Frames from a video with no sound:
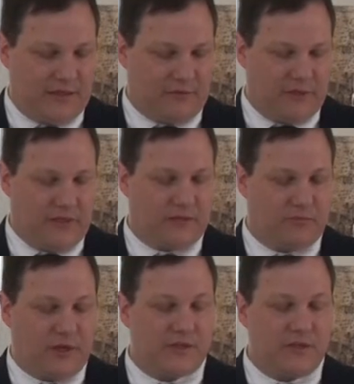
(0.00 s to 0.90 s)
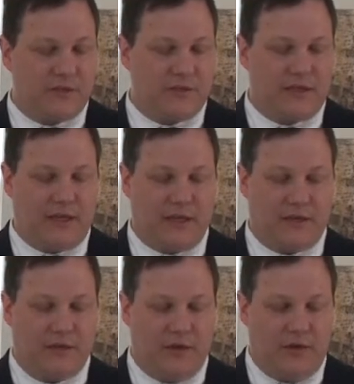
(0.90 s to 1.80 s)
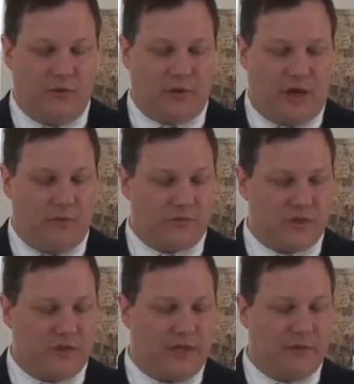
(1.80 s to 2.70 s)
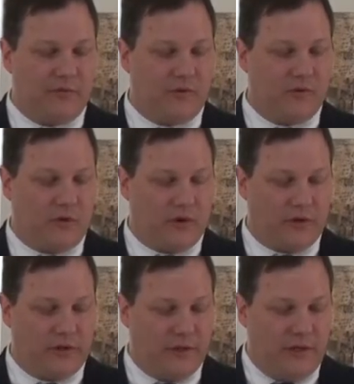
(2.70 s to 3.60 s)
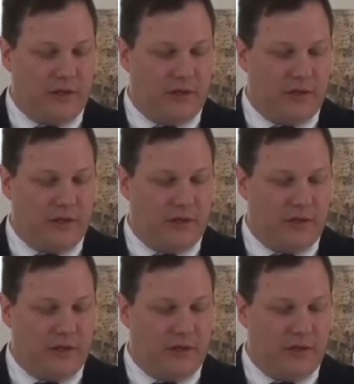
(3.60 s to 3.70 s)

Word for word: that reads, Blessed is the King who comes in the name of the Lord.